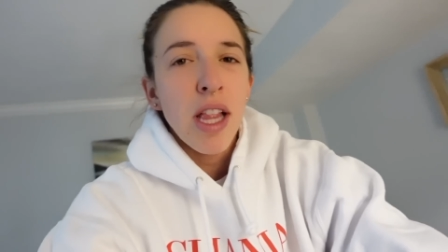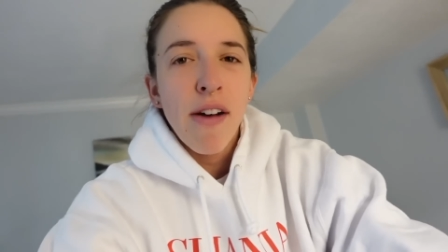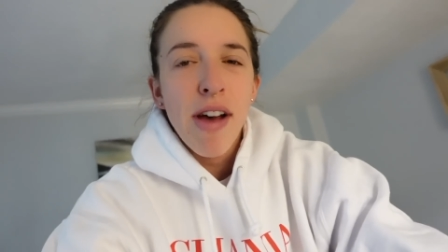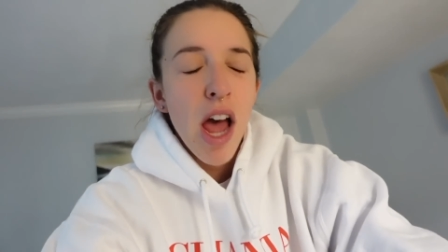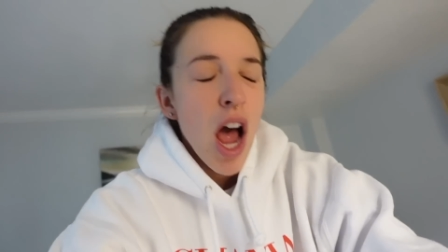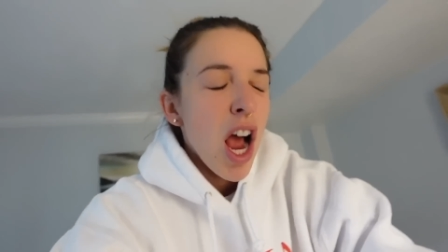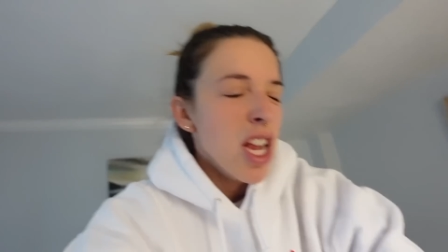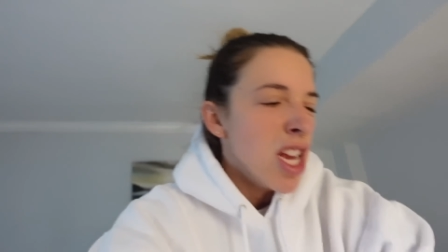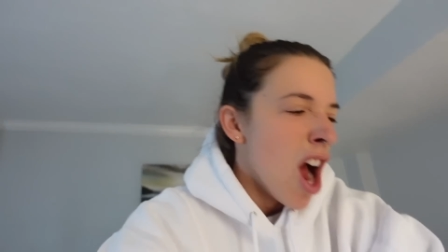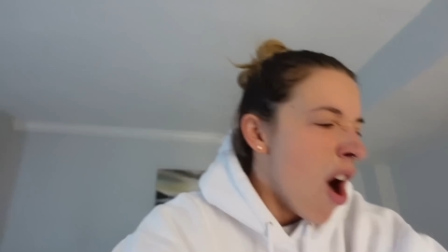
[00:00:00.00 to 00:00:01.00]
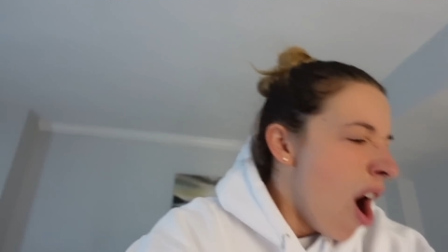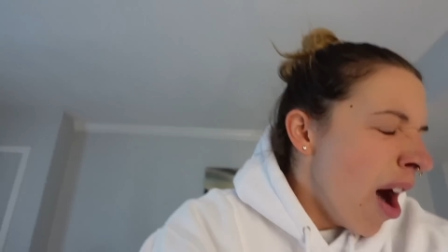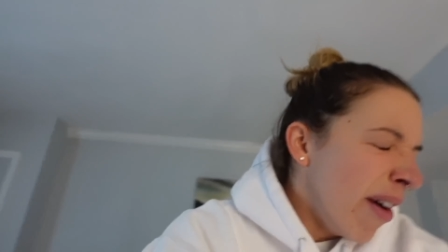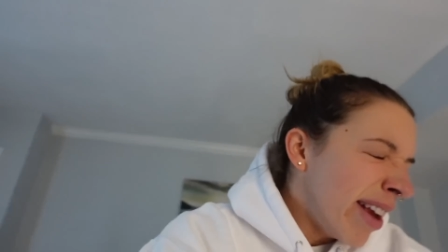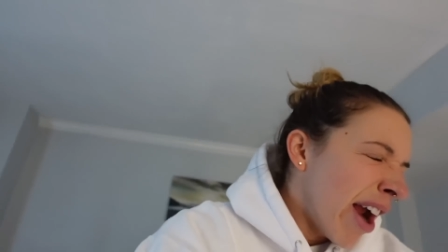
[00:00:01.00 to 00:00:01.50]
love it. So
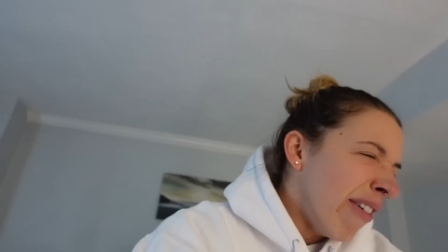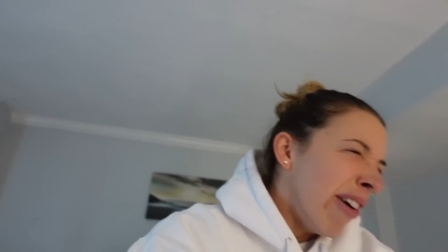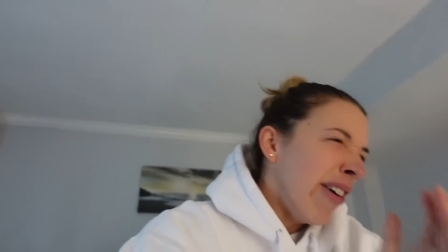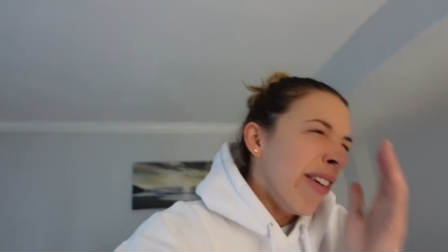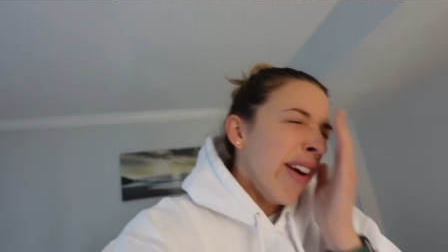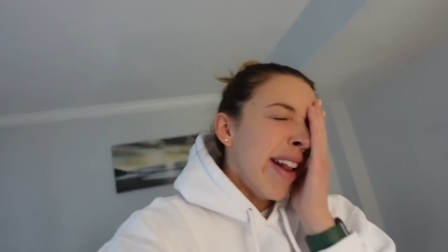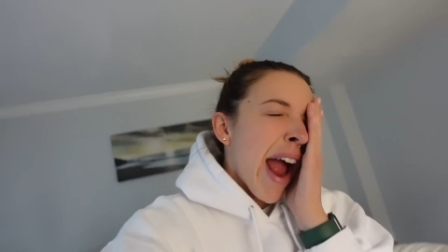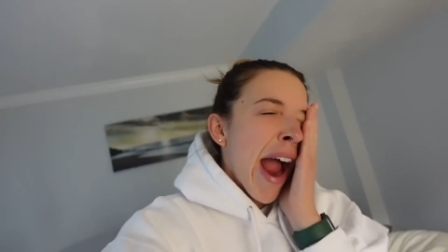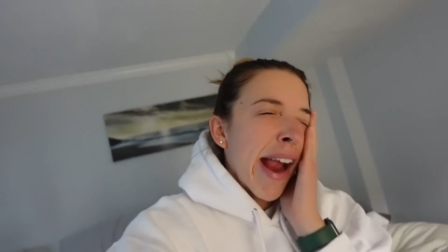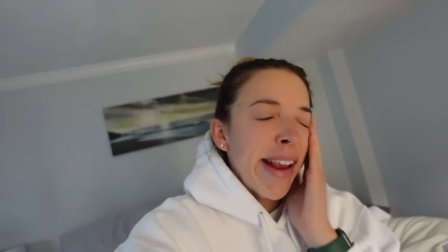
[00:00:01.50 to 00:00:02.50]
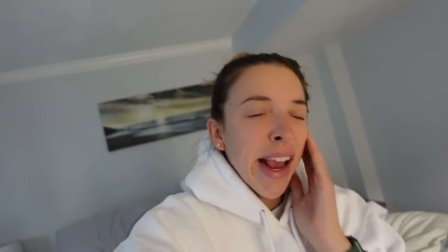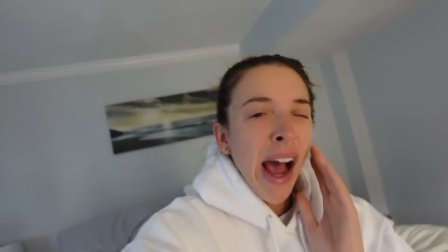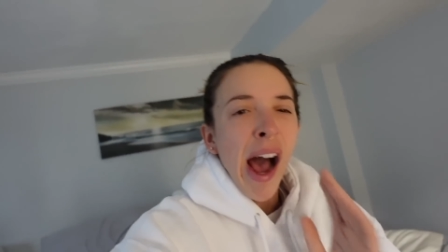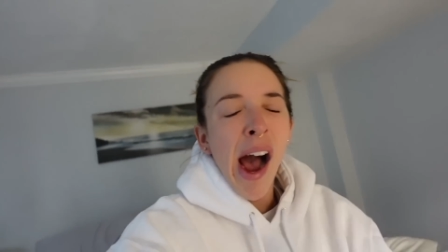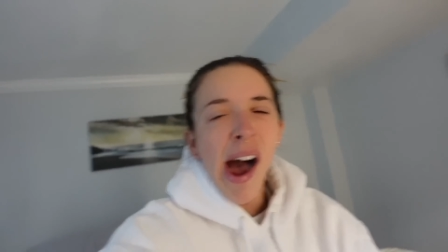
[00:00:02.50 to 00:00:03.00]
I'm here for a few days.
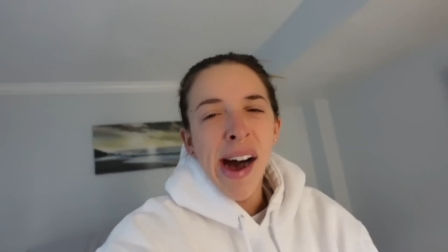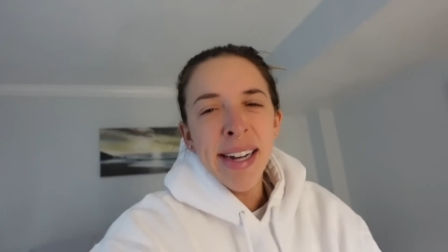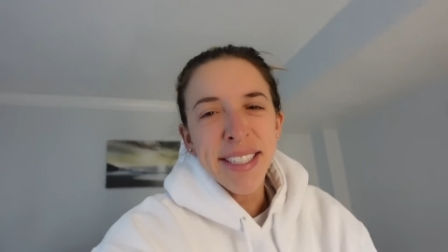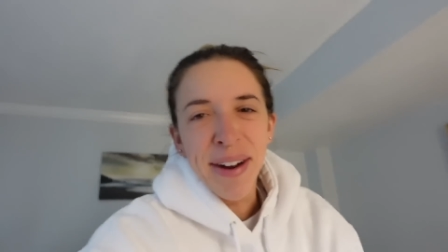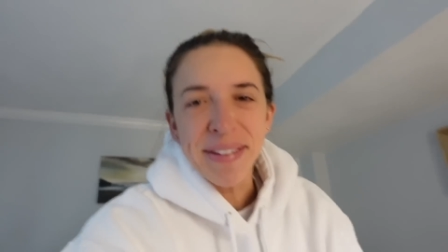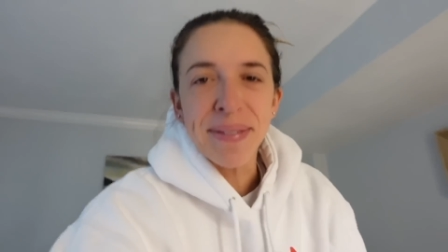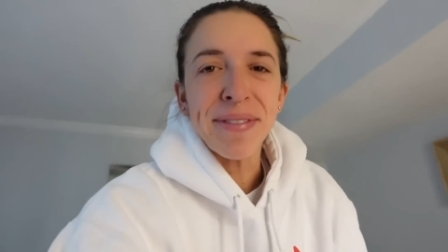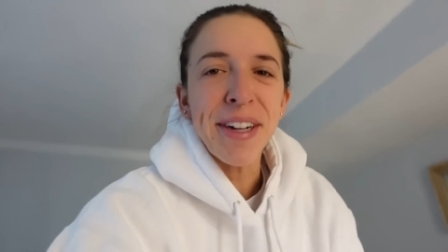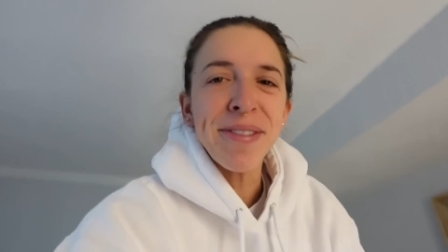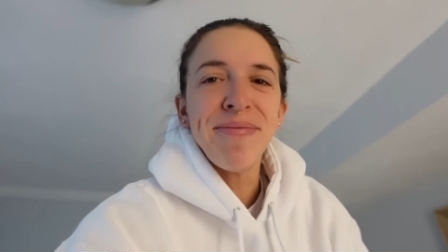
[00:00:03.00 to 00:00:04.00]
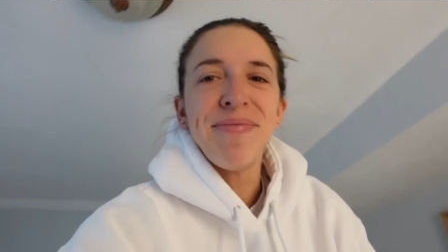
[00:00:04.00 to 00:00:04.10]
Let's go have some fun.